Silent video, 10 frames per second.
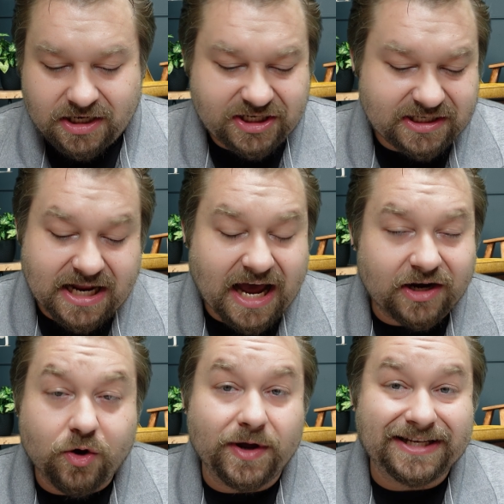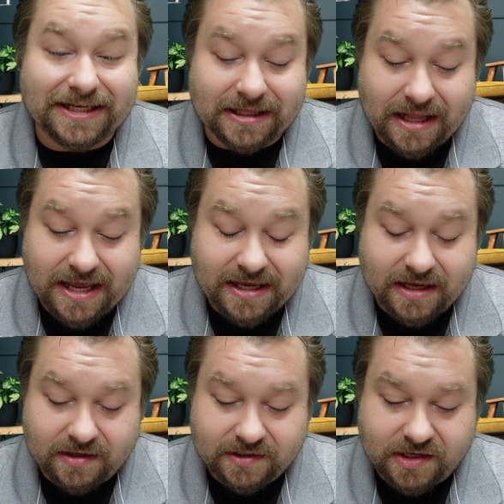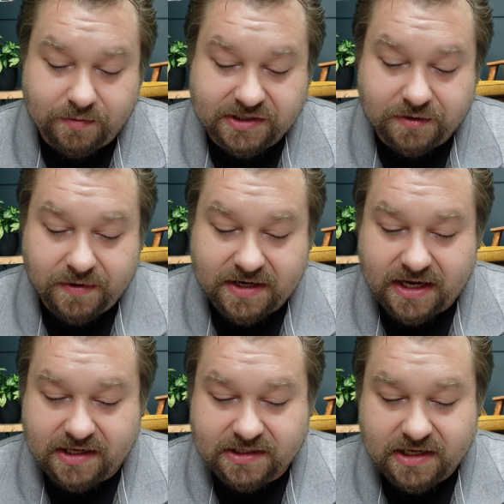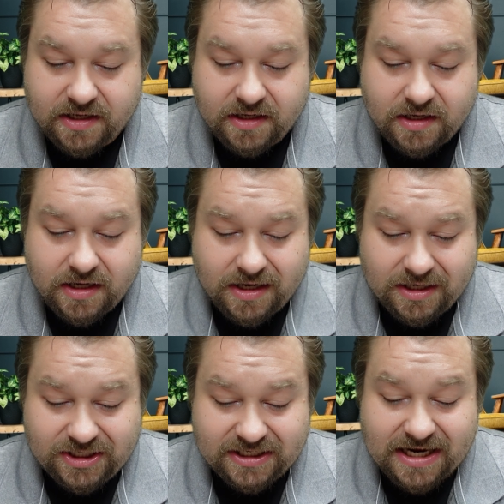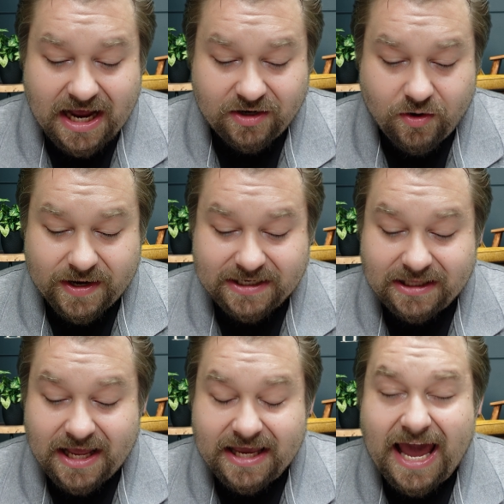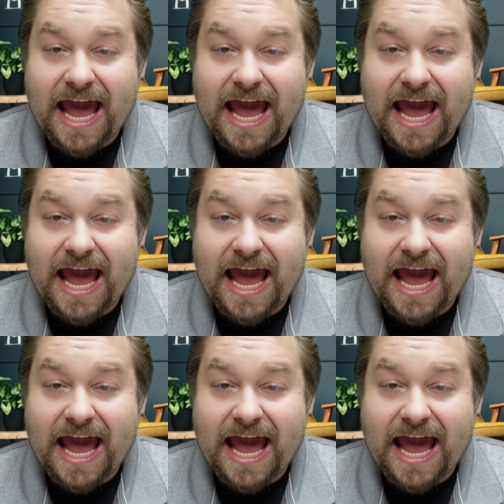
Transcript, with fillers: She's not going to like it, said Mr. Pendanski. She's not going to like